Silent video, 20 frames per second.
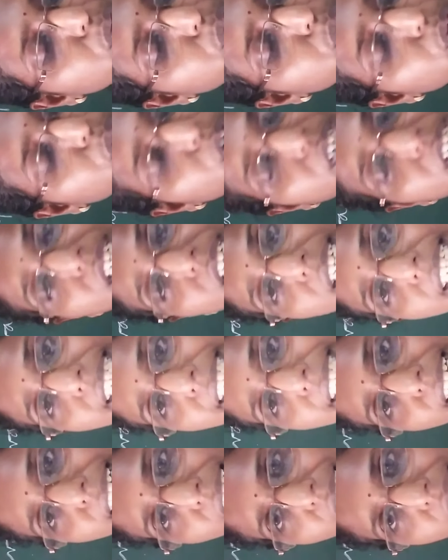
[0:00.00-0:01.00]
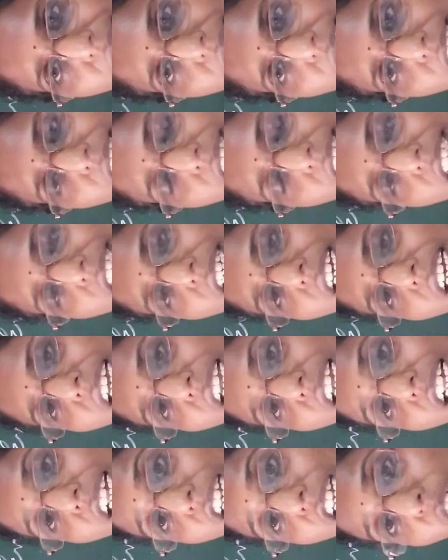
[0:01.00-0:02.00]
of water is large.
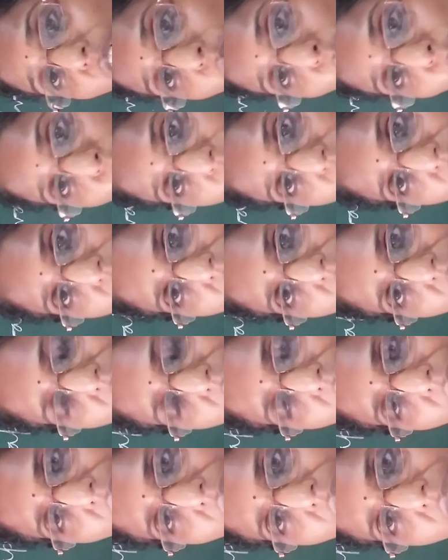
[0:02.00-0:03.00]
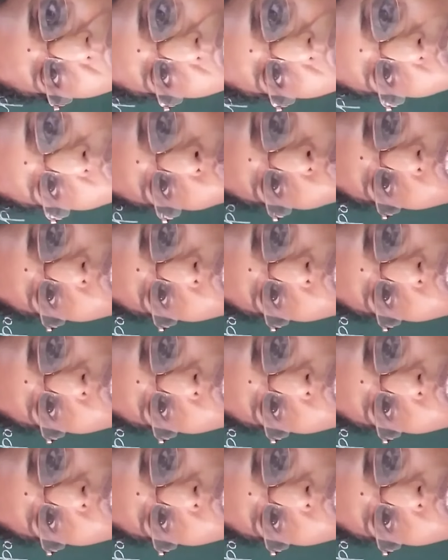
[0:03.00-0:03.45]
In ocean and